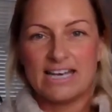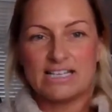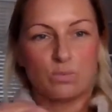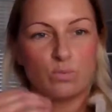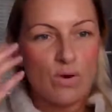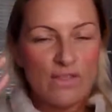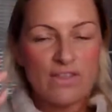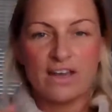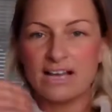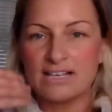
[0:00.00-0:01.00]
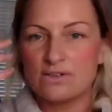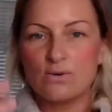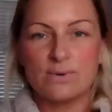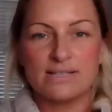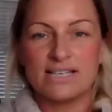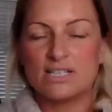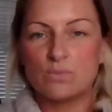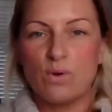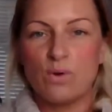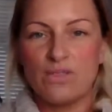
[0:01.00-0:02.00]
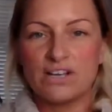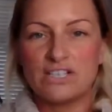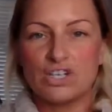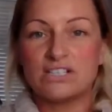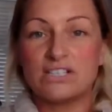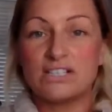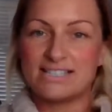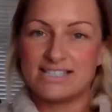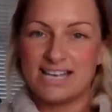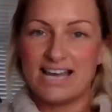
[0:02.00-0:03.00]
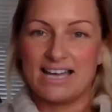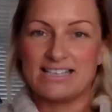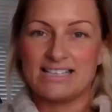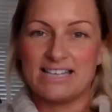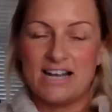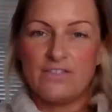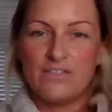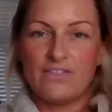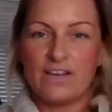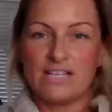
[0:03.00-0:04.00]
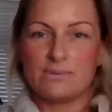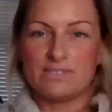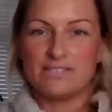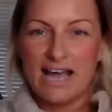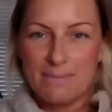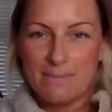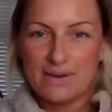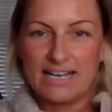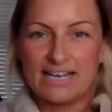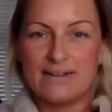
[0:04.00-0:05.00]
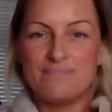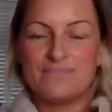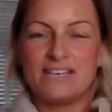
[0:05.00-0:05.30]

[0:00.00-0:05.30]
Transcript: and it's one thing, as I always say, it's one thing to understand that that's what's happening.